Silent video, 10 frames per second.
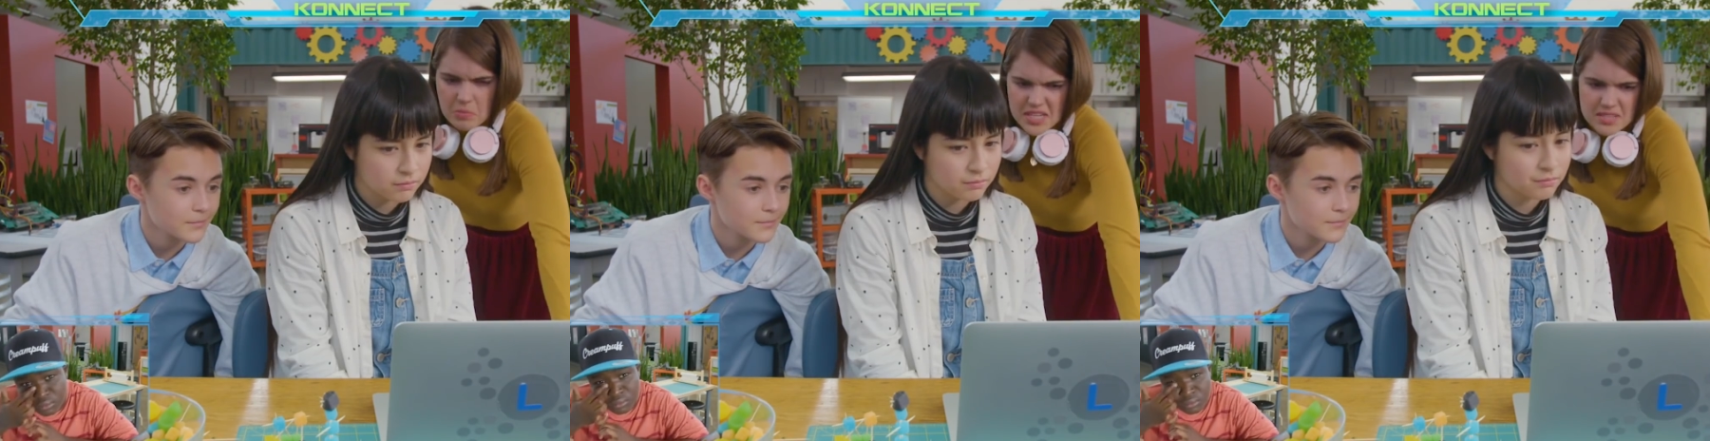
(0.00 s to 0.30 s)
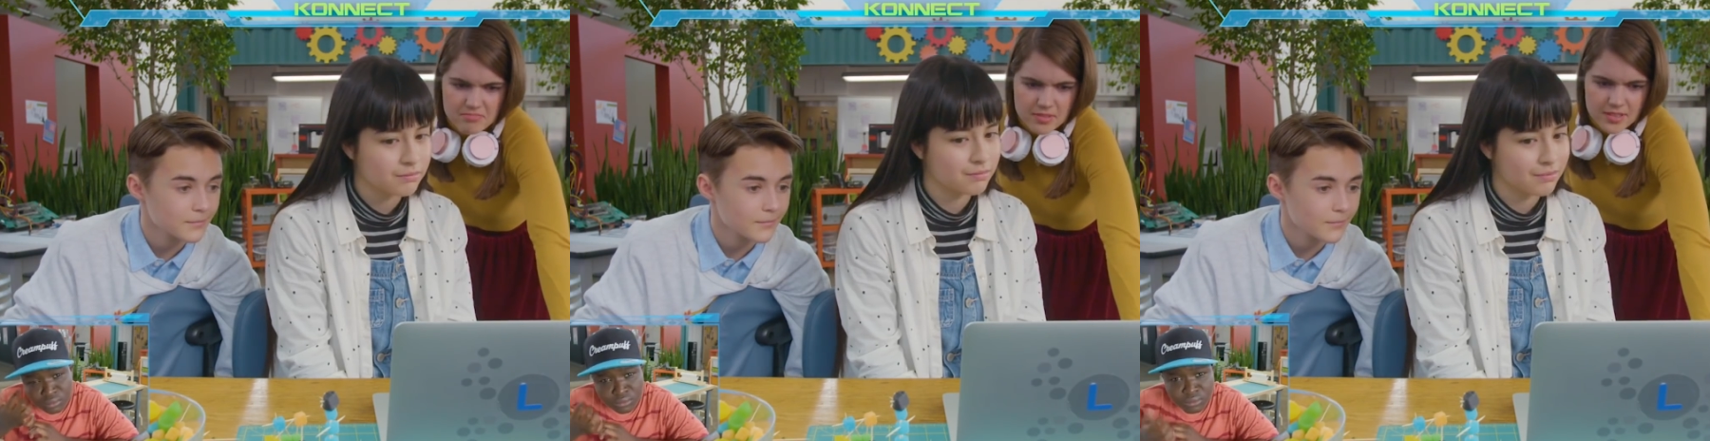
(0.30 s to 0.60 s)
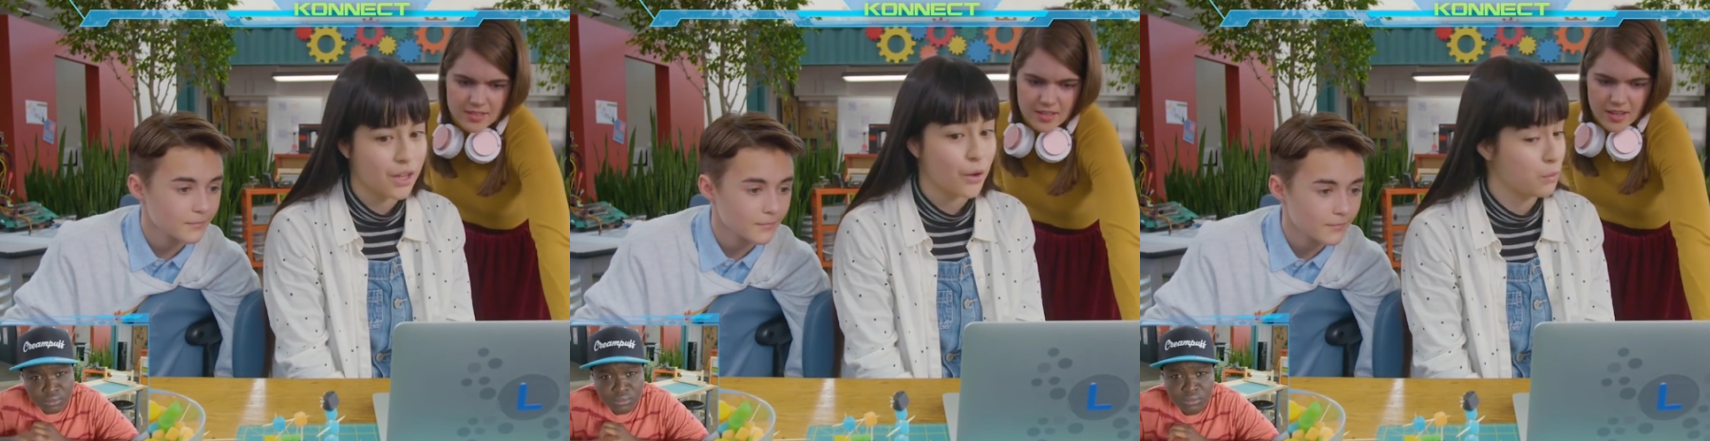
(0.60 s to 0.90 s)
Speaker 1: bit.
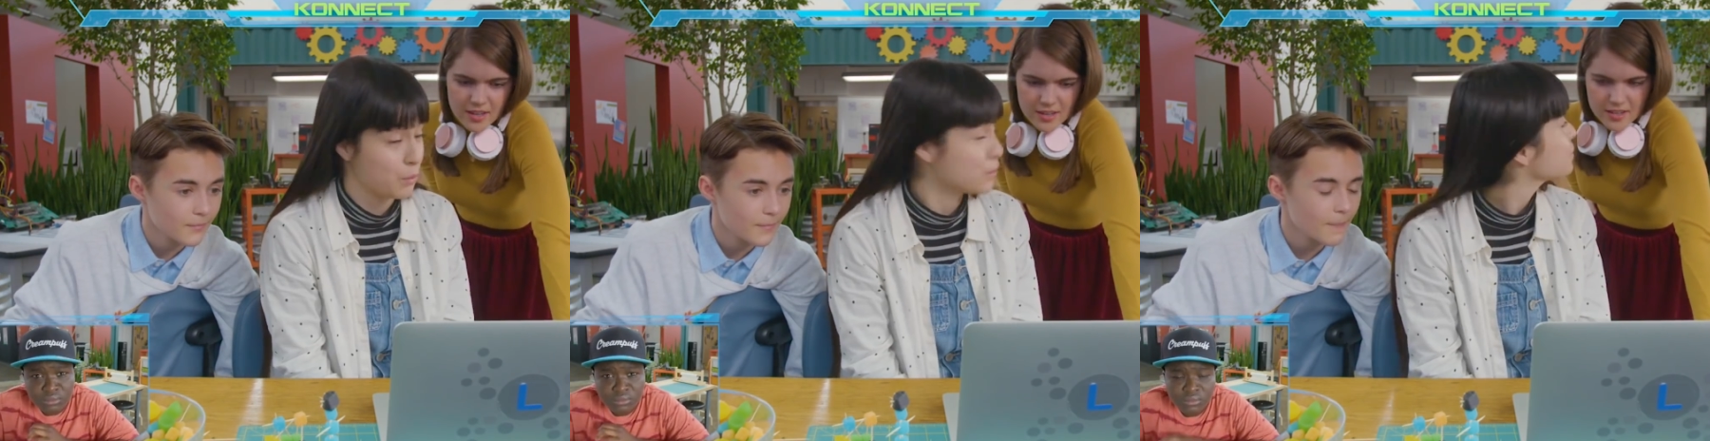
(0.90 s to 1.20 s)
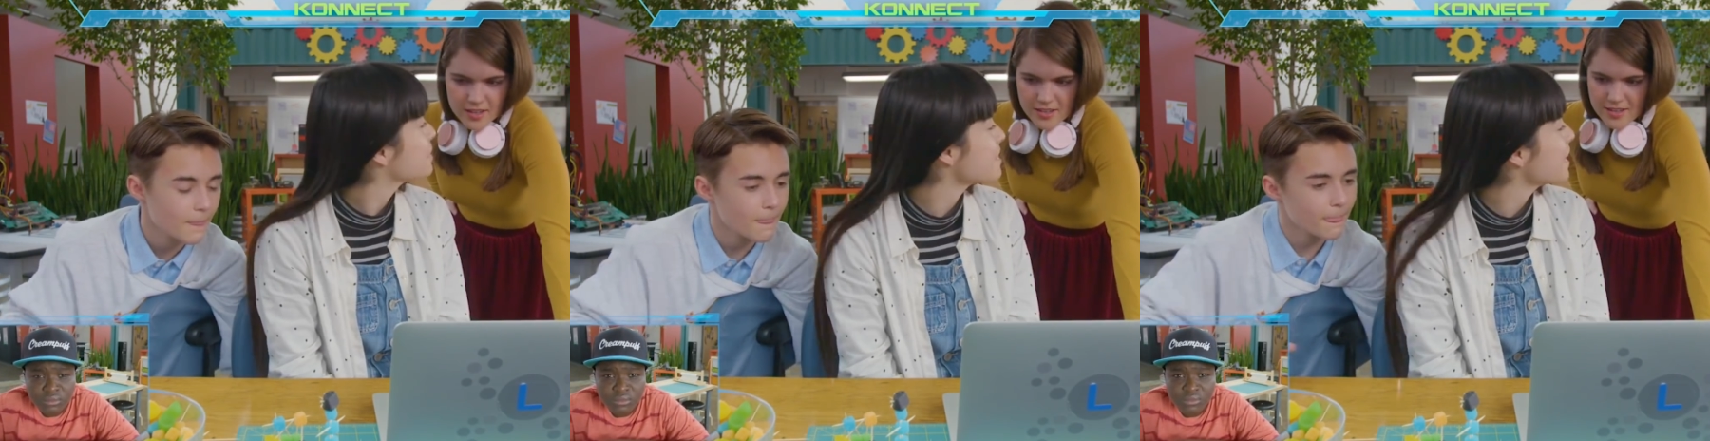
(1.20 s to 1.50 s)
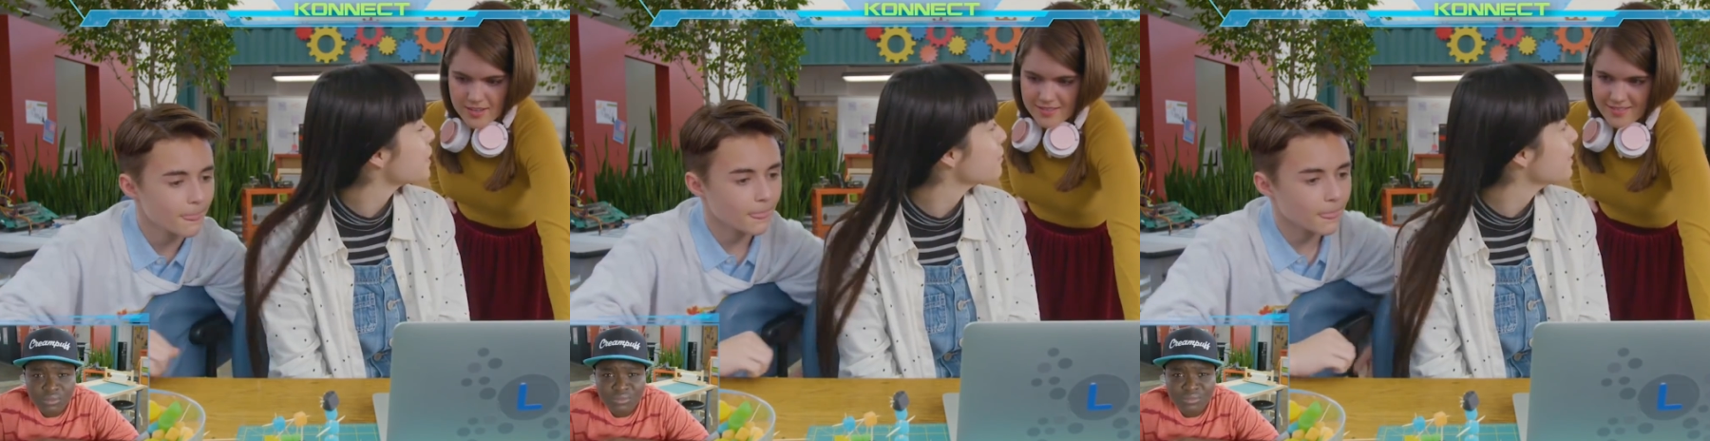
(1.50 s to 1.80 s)
What was your anxiety